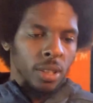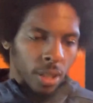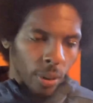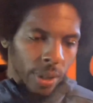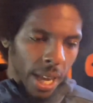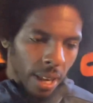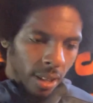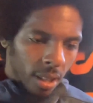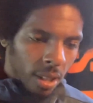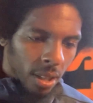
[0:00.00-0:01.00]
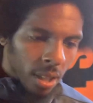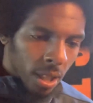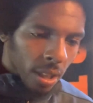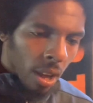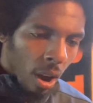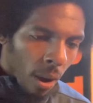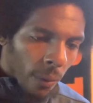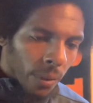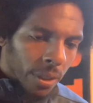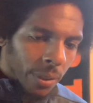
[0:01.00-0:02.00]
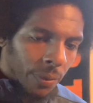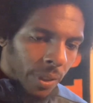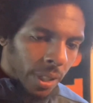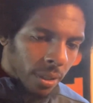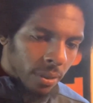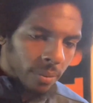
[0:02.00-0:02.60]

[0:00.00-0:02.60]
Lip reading: Zotiyac, Off Your Feet.